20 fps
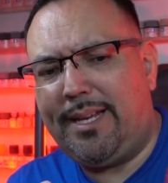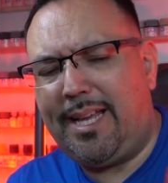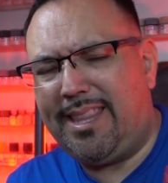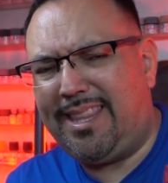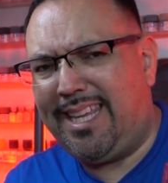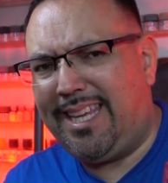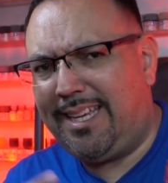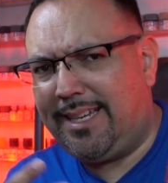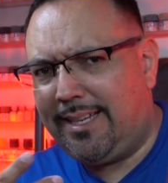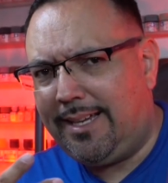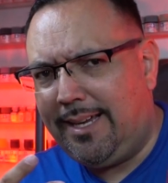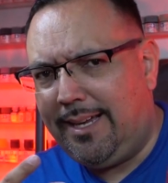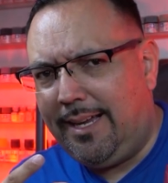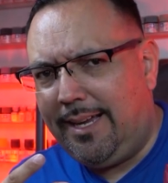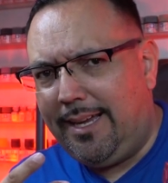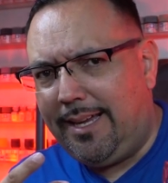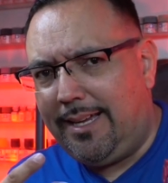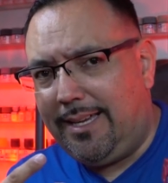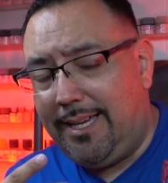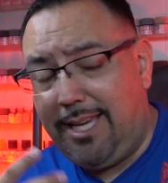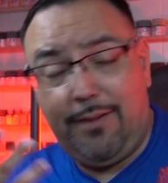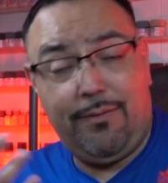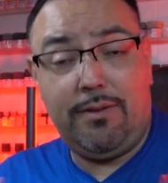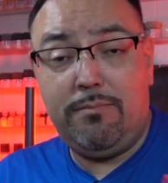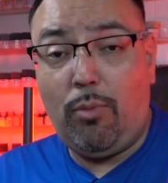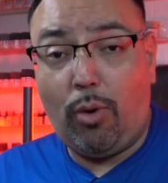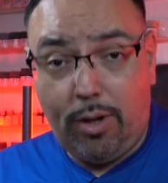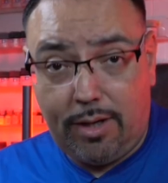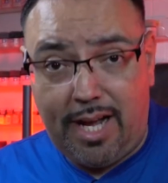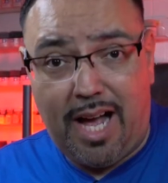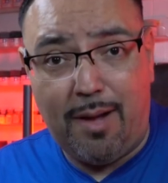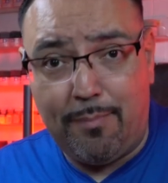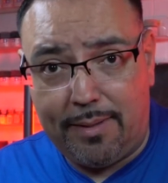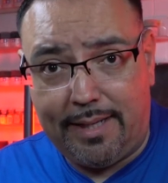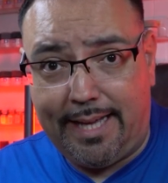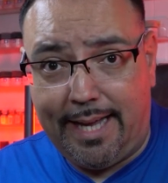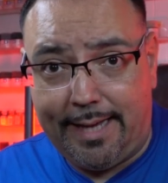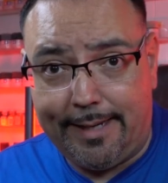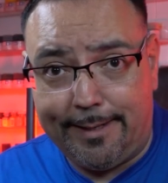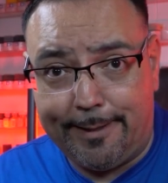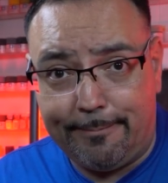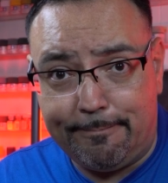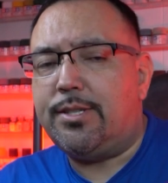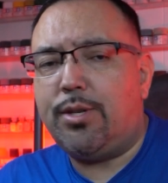I think, even more complicated.